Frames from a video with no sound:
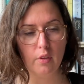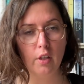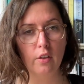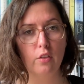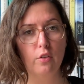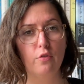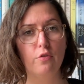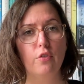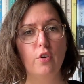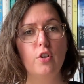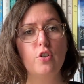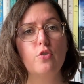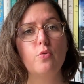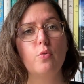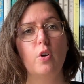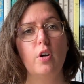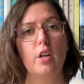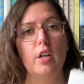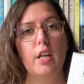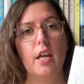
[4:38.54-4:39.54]
The first
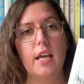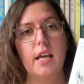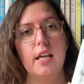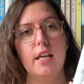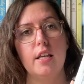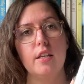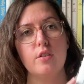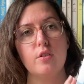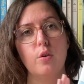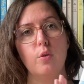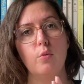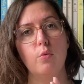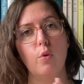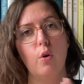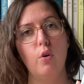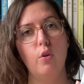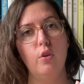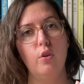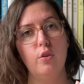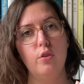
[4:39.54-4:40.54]
one is a
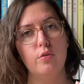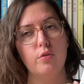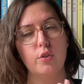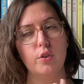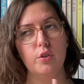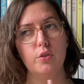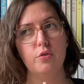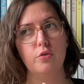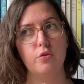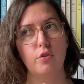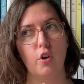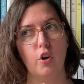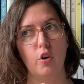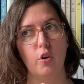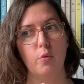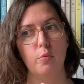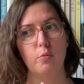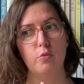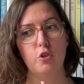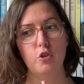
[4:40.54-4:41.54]
rollover
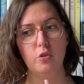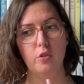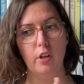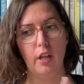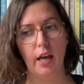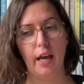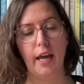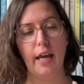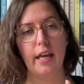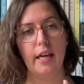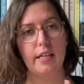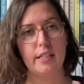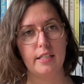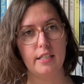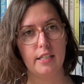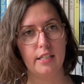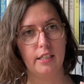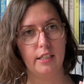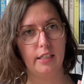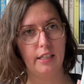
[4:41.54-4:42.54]
from July. I
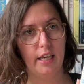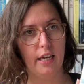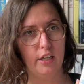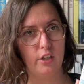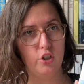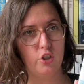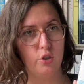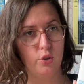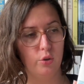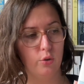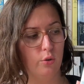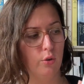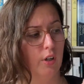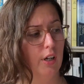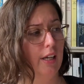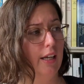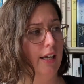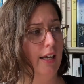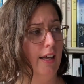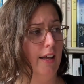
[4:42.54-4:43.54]
didn't get to
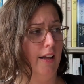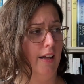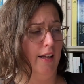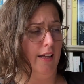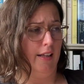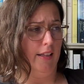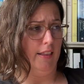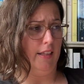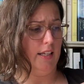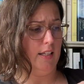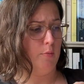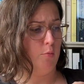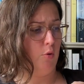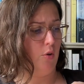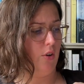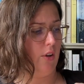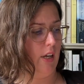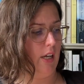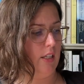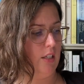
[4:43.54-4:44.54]
this
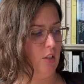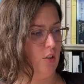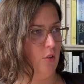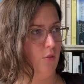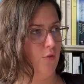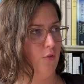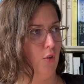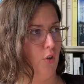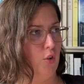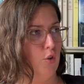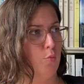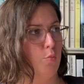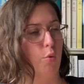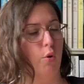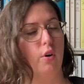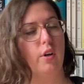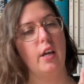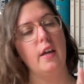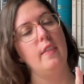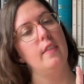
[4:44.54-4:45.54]
book. It's the first
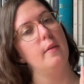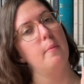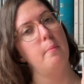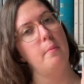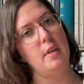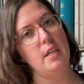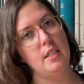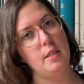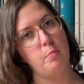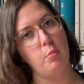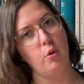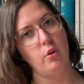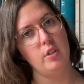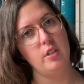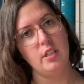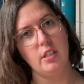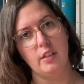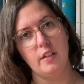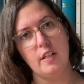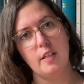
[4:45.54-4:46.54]
book in the Mistborn
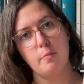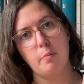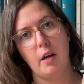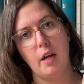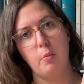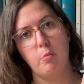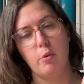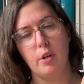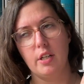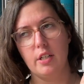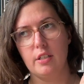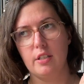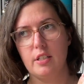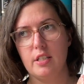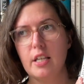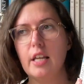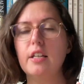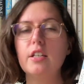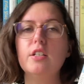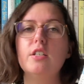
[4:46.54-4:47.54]
series by Brandon
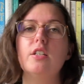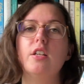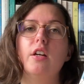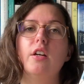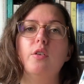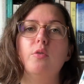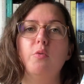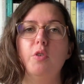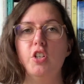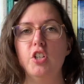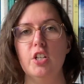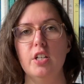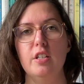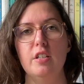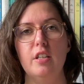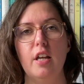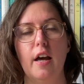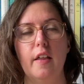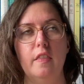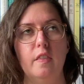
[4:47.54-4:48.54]
Sanderson, which
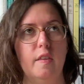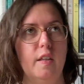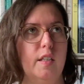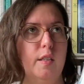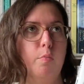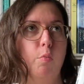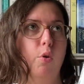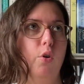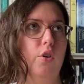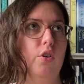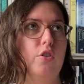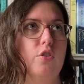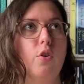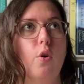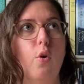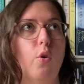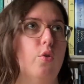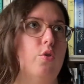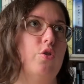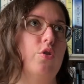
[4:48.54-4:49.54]
is at this point
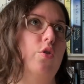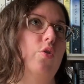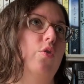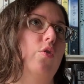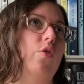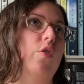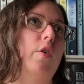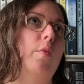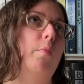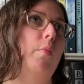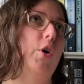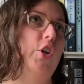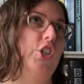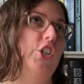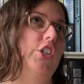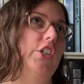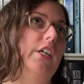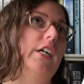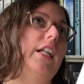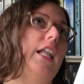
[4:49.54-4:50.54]
also a
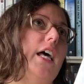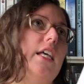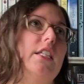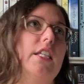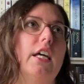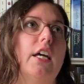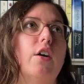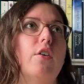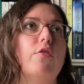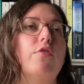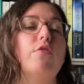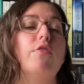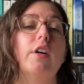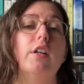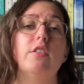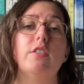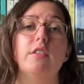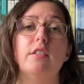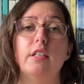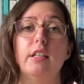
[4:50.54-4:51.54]
modern classic of
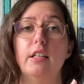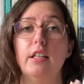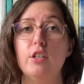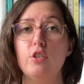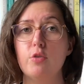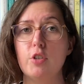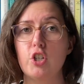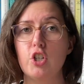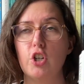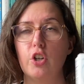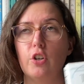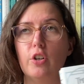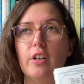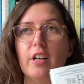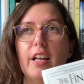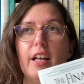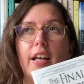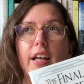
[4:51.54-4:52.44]
fantasy literature.